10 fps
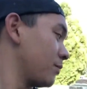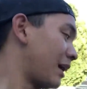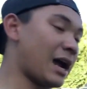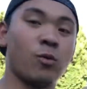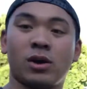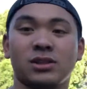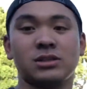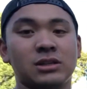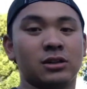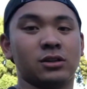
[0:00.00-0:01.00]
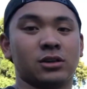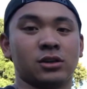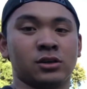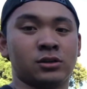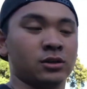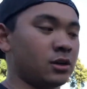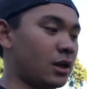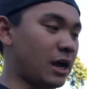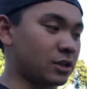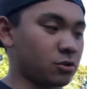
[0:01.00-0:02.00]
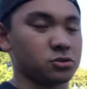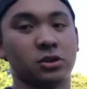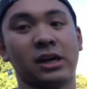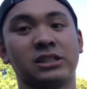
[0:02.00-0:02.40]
I want this thing to look good. I told you guys